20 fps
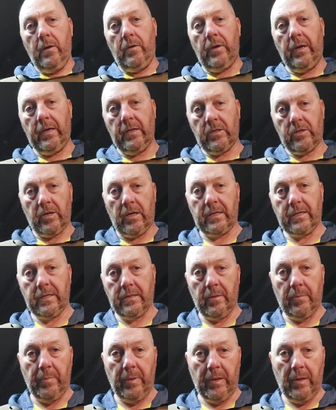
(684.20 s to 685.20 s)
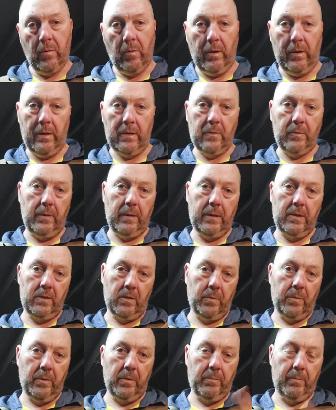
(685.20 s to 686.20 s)
Reconstruction is the big one. That's where they
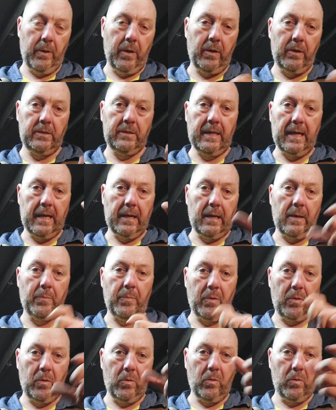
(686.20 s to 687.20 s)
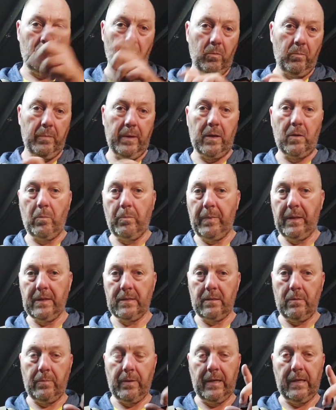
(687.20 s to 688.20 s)
chop all the bones out and they put all the metal
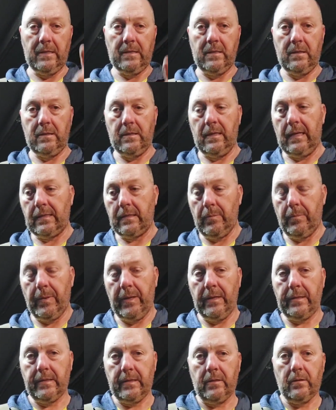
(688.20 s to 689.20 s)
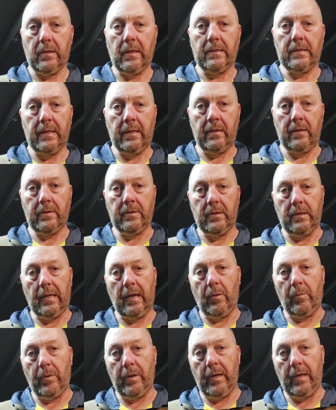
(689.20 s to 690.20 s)
bits and pieces, and that's a big deal. They tend to do
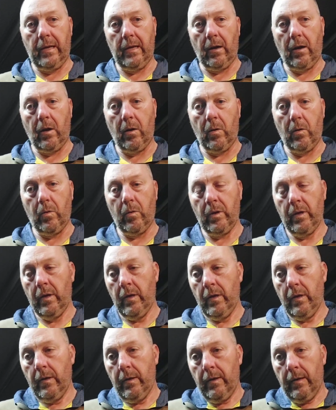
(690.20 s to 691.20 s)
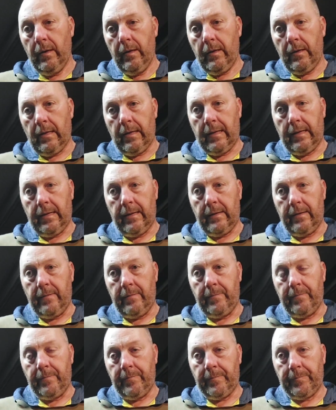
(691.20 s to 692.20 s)
that when you get old,
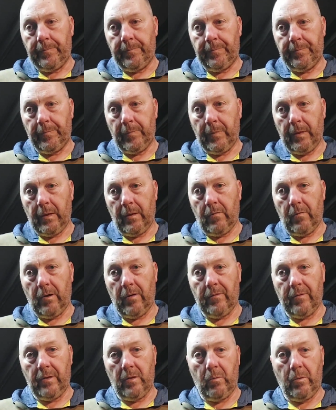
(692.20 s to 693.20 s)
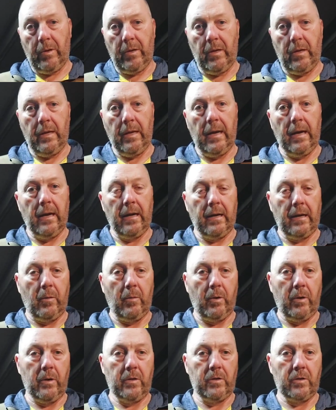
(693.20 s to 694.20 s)
rather than when you're young. They
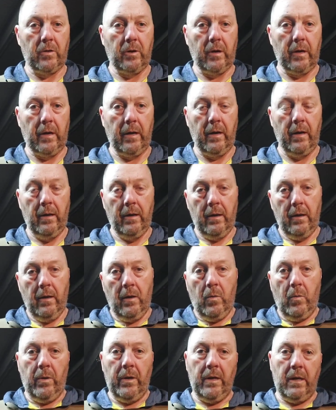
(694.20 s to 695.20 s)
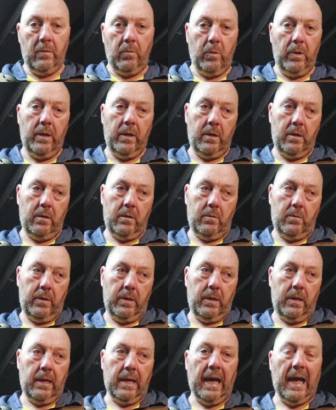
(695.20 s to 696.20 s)
want to try and when
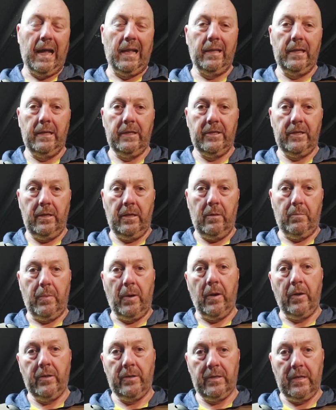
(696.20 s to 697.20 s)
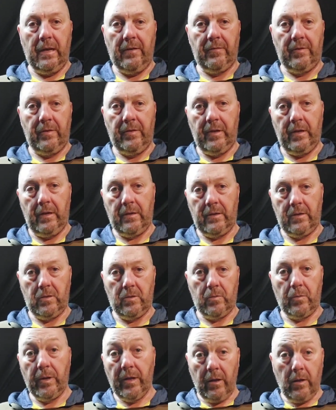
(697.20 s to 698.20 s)
your cartilage and your bones and everything are
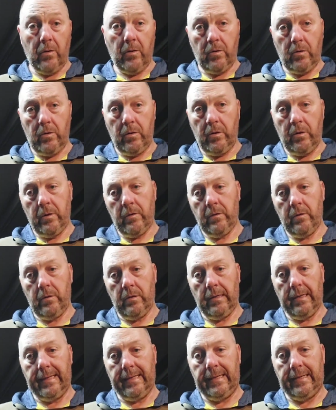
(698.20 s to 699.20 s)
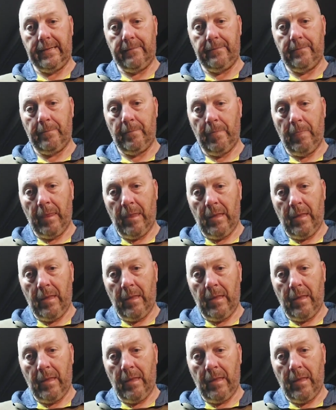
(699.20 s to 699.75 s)
still really good, and